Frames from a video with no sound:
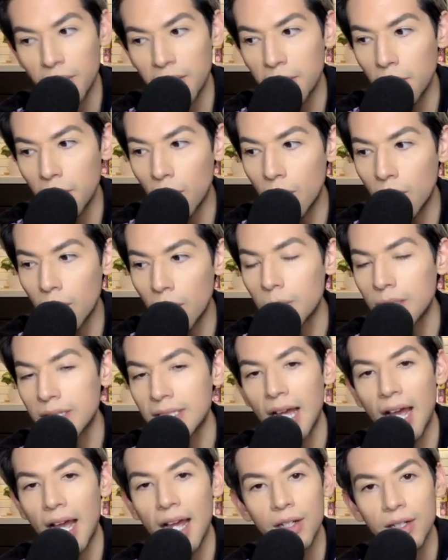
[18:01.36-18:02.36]
anymore. We're
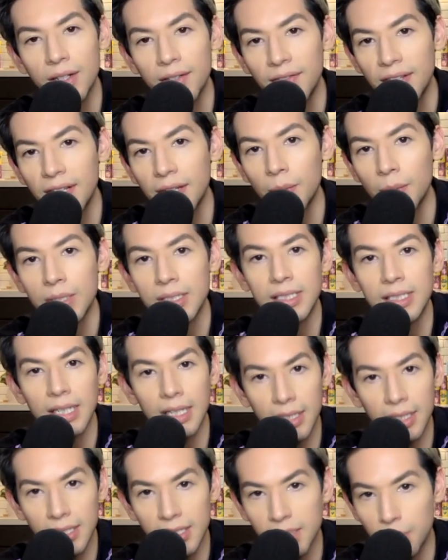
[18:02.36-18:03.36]
tired of it. We're sick
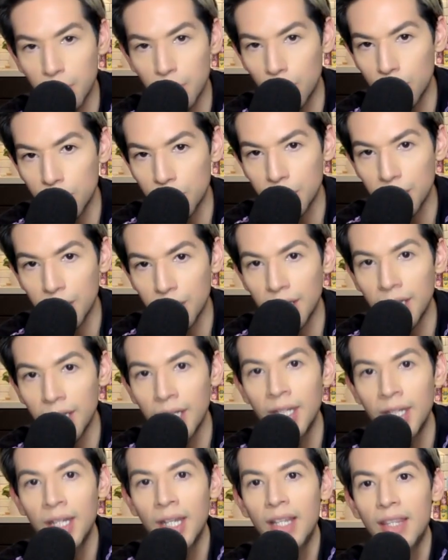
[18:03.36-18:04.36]
of this bullshit.
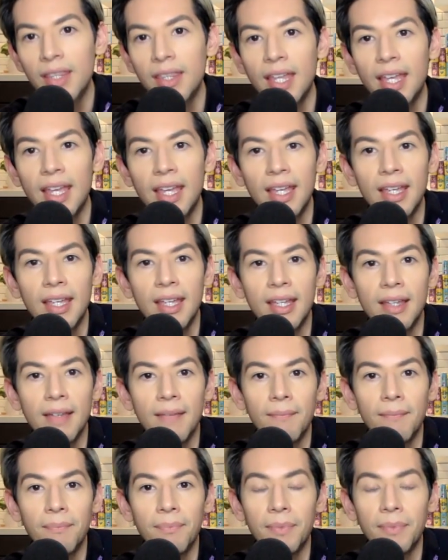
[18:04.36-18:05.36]
They
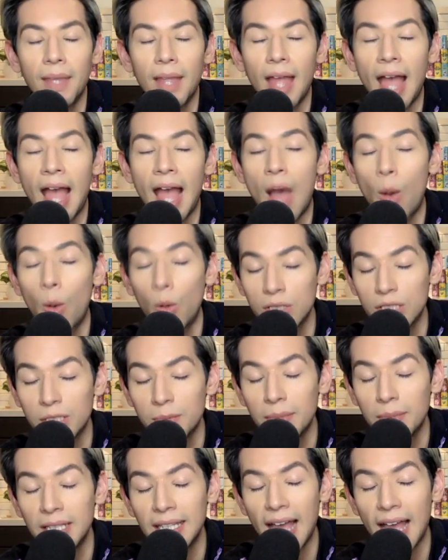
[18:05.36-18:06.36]

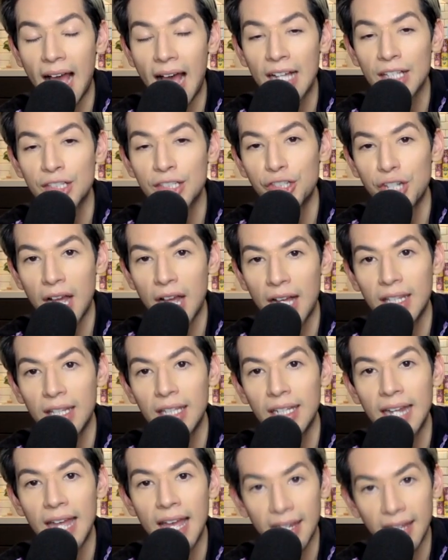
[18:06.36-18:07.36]
ultimately asked
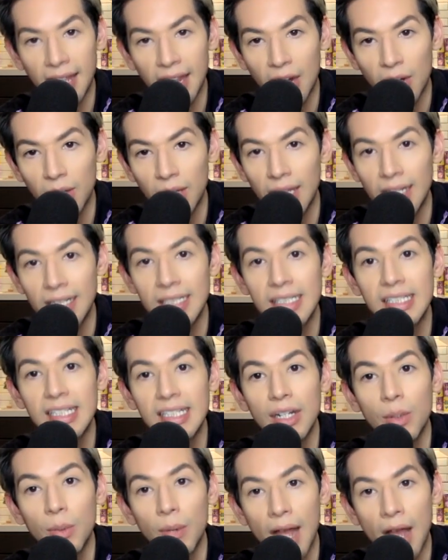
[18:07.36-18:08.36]
Jacqueline and Caroline to
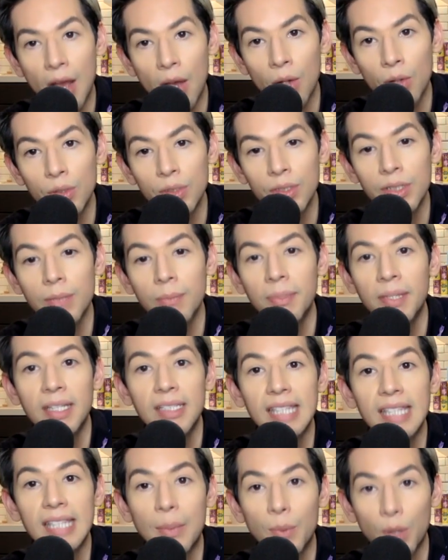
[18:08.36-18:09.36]
stick around because
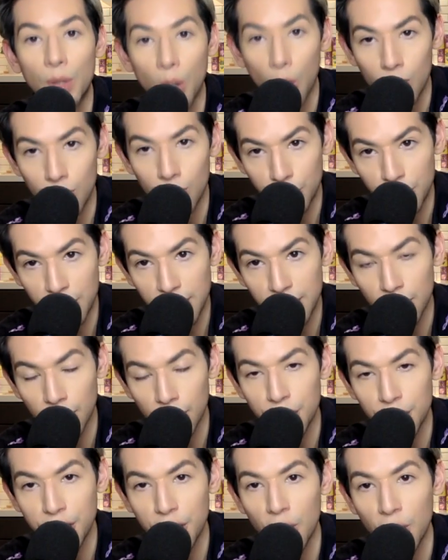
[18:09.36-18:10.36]
they were OGs on
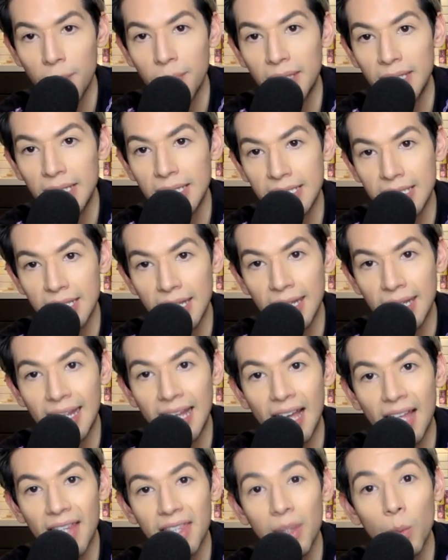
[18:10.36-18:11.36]
the show, and Melissa and
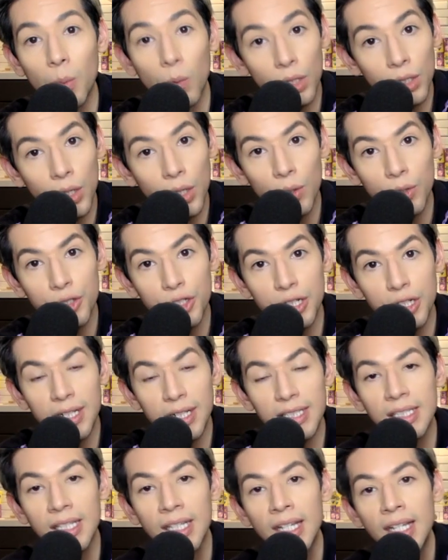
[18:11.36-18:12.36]
Kathy weren't
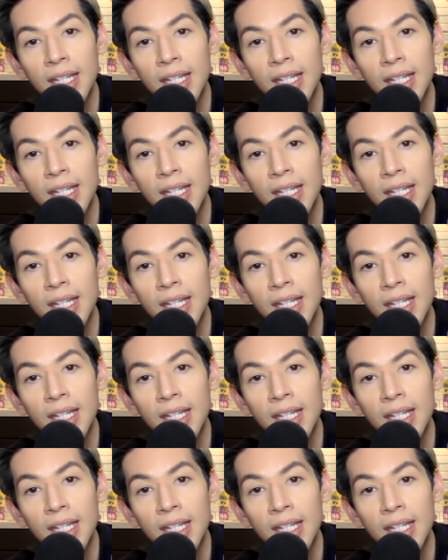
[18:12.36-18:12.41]
OGs.